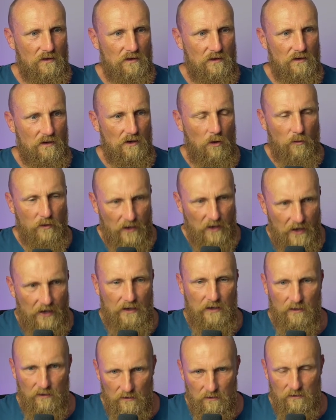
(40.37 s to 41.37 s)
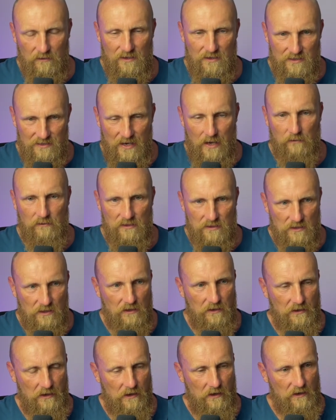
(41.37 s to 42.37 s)
Okay, the sound is
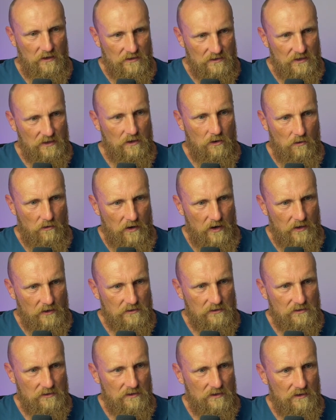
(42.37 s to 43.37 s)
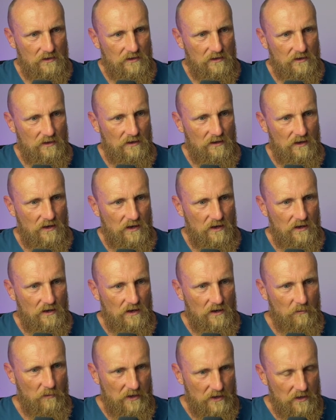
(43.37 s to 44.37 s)
clear. Is that correct?
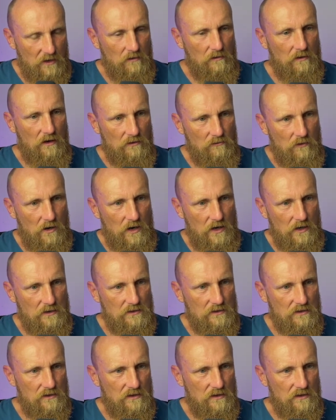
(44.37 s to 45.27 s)
Am I hearing it right?